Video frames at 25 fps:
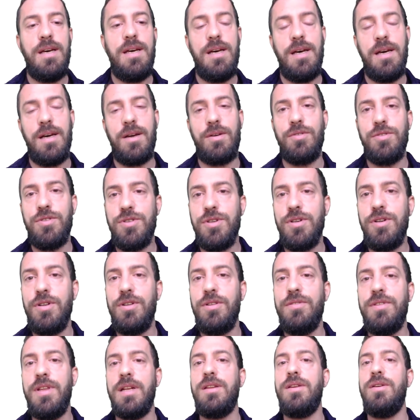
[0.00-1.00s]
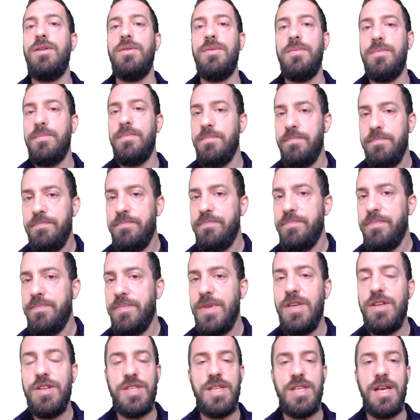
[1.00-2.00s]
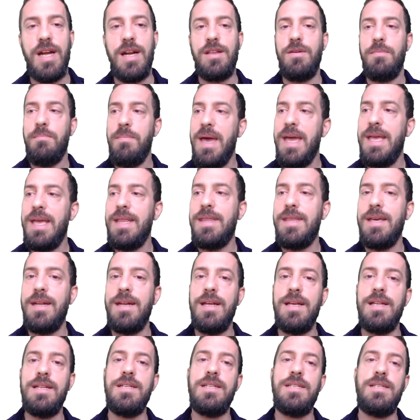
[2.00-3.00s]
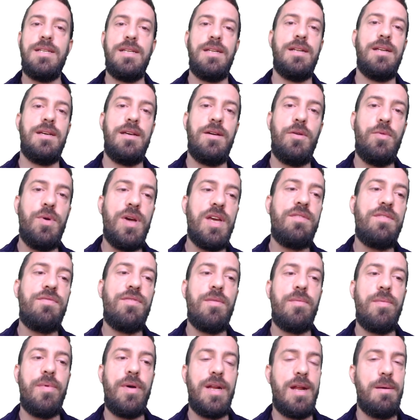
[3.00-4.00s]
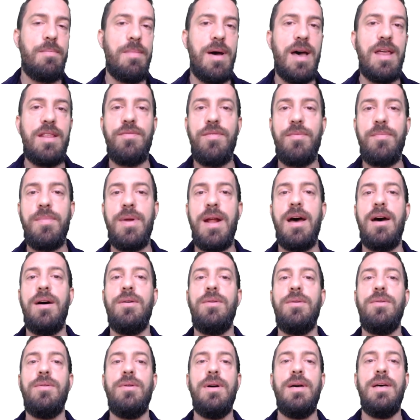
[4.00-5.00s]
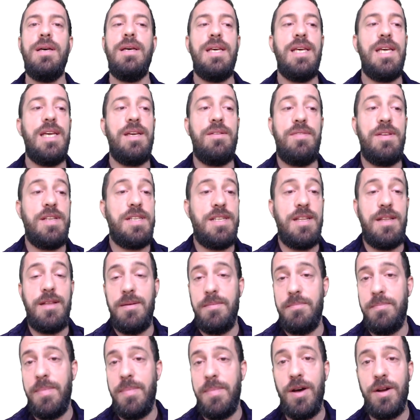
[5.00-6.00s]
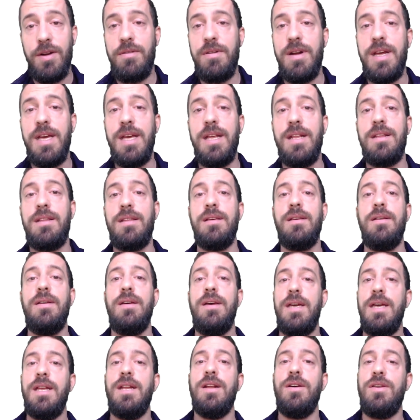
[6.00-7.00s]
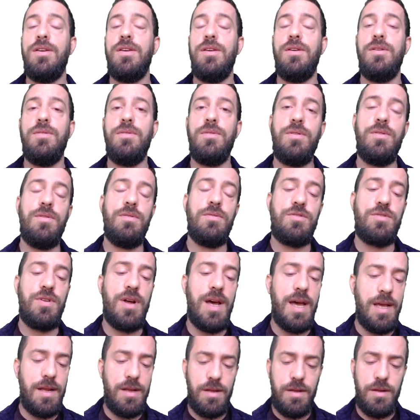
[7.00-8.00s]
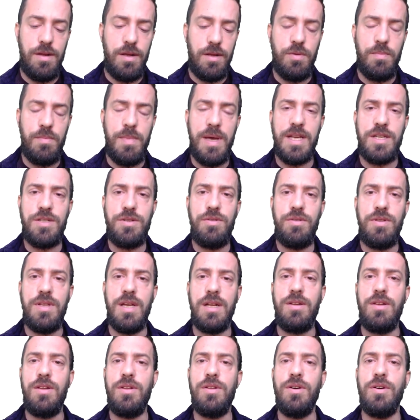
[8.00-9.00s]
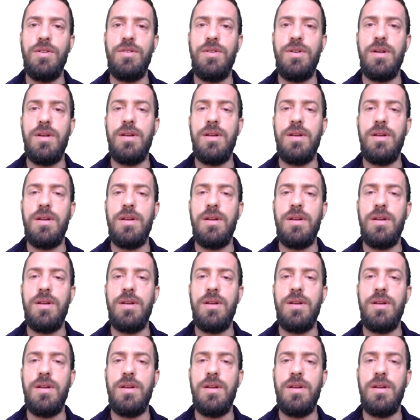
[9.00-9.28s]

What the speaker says: control that you start your maintenance in a week from now, in a month from now. If it's in a power grid, you try to make sure that you don't